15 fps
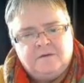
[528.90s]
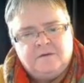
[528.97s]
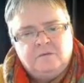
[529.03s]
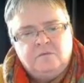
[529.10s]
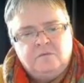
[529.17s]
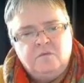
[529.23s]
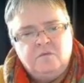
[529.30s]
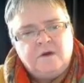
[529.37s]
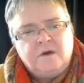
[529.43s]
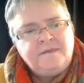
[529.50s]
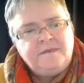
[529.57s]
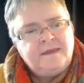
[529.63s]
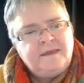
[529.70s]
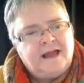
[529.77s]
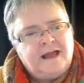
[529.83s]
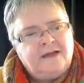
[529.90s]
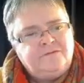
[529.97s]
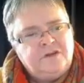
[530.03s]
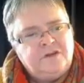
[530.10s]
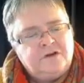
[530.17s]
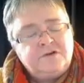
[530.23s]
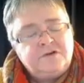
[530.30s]
One thing I've
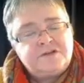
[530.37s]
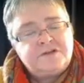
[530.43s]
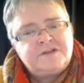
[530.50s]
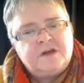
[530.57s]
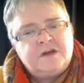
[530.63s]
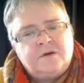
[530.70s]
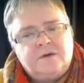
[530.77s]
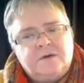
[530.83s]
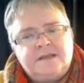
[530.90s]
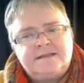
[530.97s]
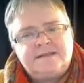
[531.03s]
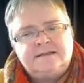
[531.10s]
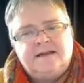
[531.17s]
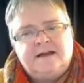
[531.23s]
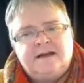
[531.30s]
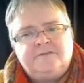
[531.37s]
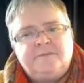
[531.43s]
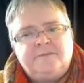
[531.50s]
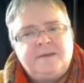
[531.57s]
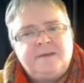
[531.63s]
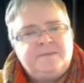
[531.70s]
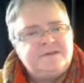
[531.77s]
noticed, though, is a lot of
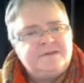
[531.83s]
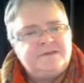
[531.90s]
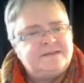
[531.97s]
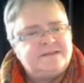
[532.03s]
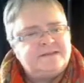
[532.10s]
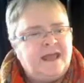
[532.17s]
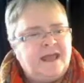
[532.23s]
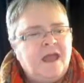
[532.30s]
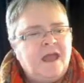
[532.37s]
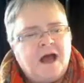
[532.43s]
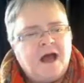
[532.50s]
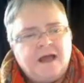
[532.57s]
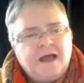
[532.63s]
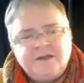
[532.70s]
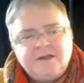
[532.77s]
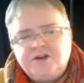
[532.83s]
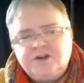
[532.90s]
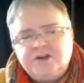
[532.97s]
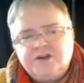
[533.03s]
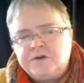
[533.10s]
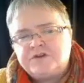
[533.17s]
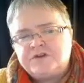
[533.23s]
people say, I go
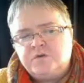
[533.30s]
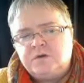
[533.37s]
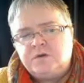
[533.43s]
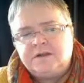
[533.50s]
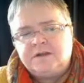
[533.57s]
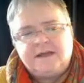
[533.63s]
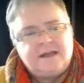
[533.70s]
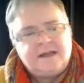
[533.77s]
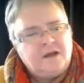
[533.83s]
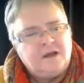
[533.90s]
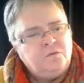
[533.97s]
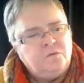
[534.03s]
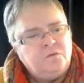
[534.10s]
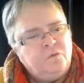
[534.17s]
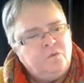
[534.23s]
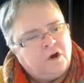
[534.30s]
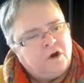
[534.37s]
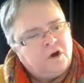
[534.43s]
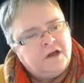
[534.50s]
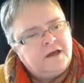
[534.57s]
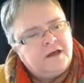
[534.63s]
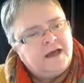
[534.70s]
to school and I work.
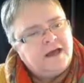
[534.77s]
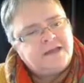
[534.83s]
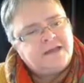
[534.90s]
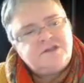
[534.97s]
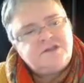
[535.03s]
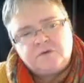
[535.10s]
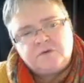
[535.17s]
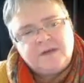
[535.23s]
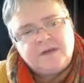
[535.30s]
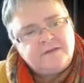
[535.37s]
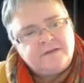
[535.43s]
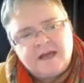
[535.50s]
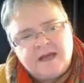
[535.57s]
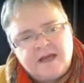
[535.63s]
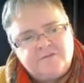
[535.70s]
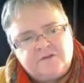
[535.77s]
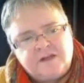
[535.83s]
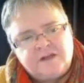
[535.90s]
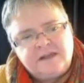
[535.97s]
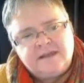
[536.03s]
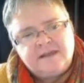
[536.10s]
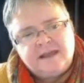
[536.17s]
I don't have time for
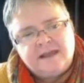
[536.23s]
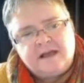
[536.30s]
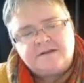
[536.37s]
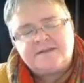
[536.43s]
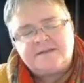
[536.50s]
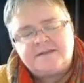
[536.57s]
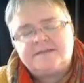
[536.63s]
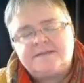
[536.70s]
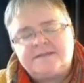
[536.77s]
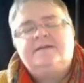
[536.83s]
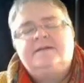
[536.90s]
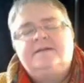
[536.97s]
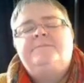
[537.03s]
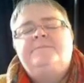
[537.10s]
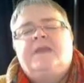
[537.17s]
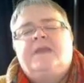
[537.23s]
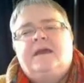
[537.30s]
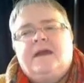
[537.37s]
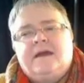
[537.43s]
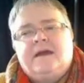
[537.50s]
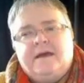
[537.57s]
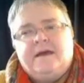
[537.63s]
anything else.
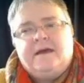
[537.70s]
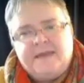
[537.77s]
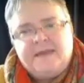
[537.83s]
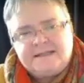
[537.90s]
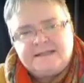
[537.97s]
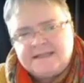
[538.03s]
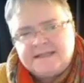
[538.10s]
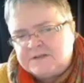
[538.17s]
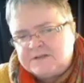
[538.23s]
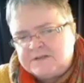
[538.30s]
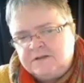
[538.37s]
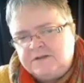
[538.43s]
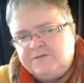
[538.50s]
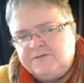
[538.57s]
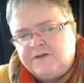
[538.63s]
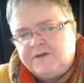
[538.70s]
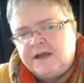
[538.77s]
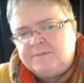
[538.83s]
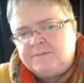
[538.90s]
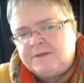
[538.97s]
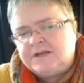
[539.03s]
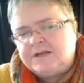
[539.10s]
That's absolutely fine
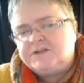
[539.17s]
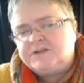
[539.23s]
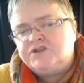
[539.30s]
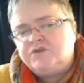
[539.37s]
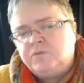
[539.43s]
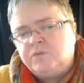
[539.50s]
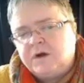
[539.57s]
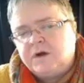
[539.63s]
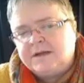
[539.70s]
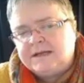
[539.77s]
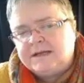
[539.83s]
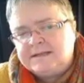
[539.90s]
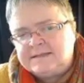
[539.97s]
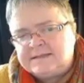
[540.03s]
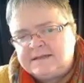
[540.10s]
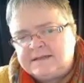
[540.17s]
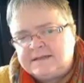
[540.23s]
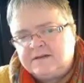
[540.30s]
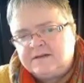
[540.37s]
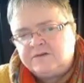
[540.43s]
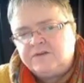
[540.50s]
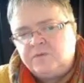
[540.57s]
because you want to
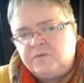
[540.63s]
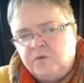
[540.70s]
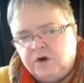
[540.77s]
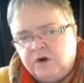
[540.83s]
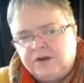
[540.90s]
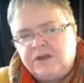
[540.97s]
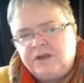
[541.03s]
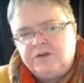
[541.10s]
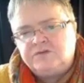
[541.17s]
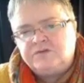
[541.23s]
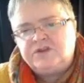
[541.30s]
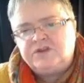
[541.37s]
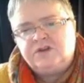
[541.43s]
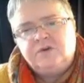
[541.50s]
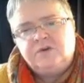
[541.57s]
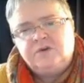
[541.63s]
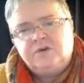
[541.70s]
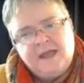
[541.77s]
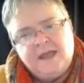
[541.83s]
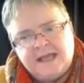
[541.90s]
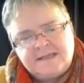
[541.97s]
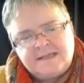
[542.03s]
consider the work you do
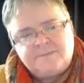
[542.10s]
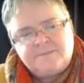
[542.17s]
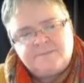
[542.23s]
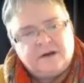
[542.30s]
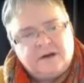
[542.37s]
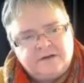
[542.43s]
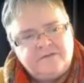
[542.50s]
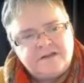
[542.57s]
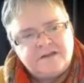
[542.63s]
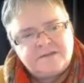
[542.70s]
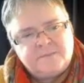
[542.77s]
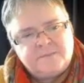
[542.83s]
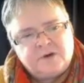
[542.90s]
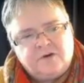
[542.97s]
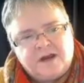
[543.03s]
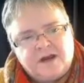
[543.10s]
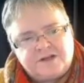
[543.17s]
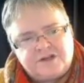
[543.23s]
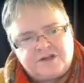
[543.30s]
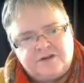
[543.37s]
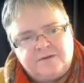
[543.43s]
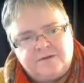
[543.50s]
as part of this progression.